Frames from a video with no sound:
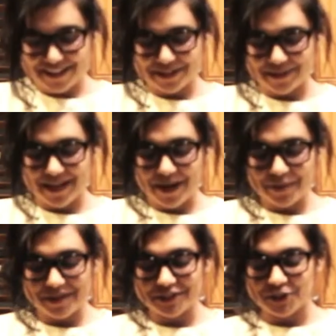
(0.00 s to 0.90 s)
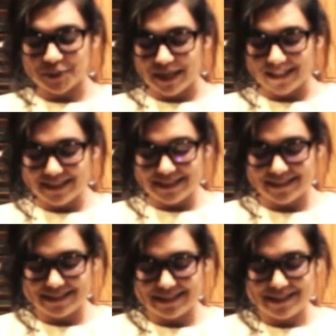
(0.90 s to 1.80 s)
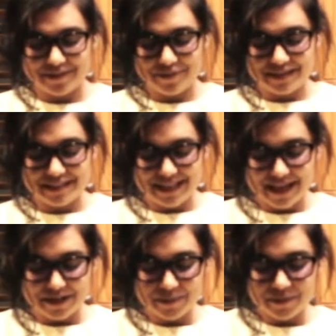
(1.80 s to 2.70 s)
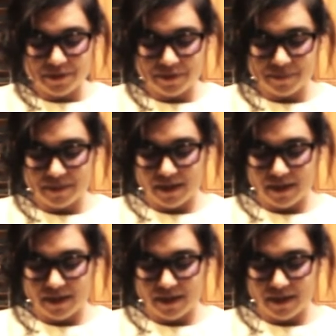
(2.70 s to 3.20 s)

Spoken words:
so now we're gonna try this, see if it's edible.